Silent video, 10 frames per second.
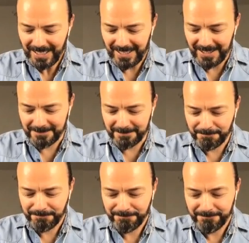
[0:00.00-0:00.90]

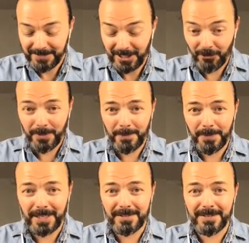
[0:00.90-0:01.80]
um, a lot of people
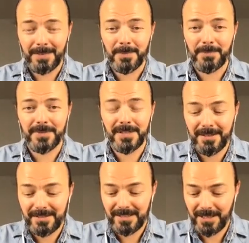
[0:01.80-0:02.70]
then come up
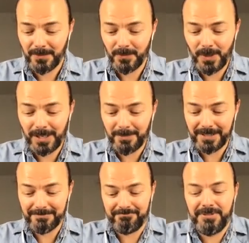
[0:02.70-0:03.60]
and say, "Well,
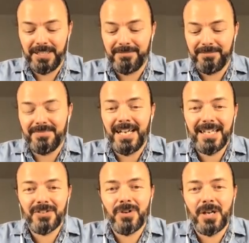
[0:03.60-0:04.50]
but hey, I
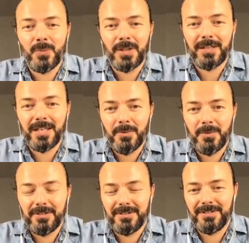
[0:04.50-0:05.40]
can write with a
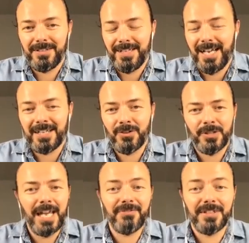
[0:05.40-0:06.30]
keyboard. I don't
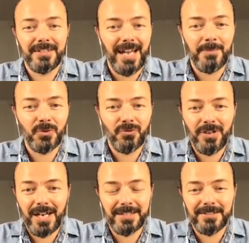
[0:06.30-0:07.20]
have the time to
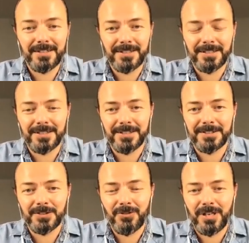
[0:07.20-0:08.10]
write uh, uh
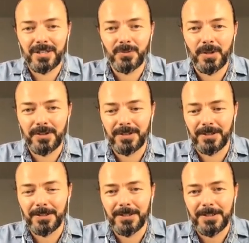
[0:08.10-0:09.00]
to write with uh,